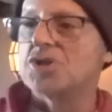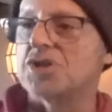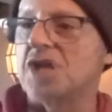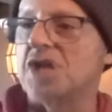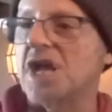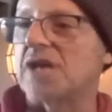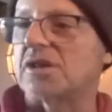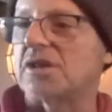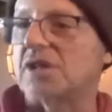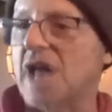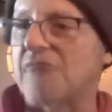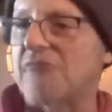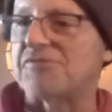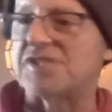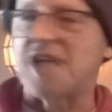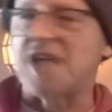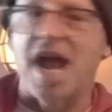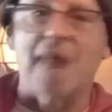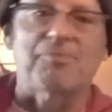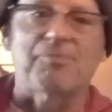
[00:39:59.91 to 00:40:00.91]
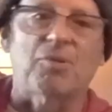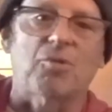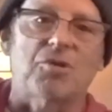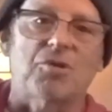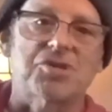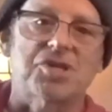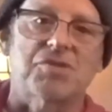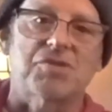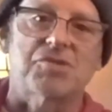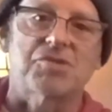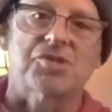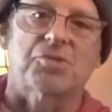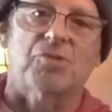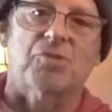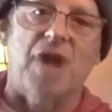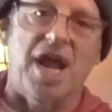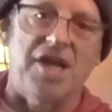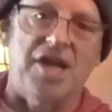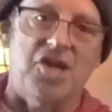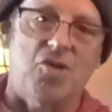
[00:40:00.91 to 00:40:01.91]
She had left Tampa where she was
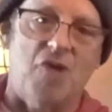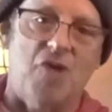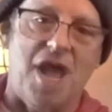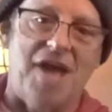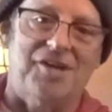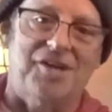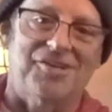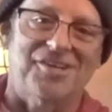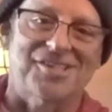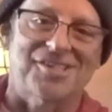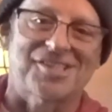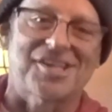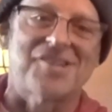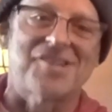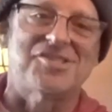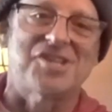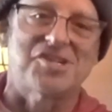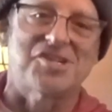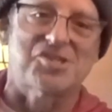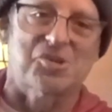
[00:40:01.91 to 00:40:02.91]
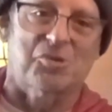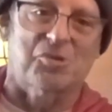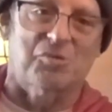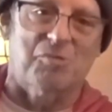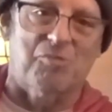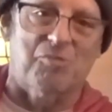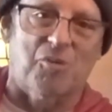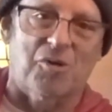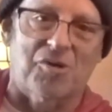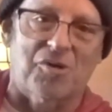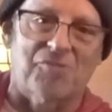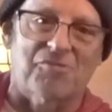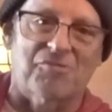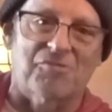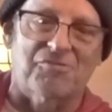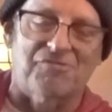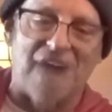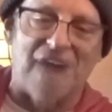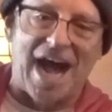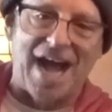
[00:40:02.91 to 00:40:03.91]
a radio analyst and digital reporter
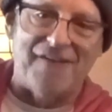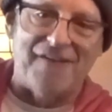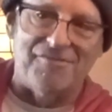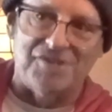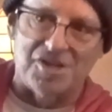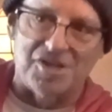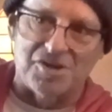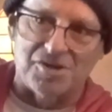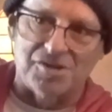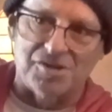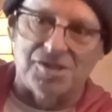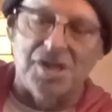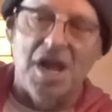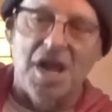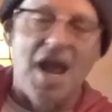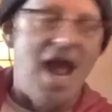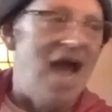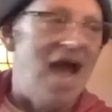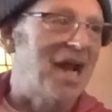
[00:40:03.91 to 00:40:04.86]
for five years.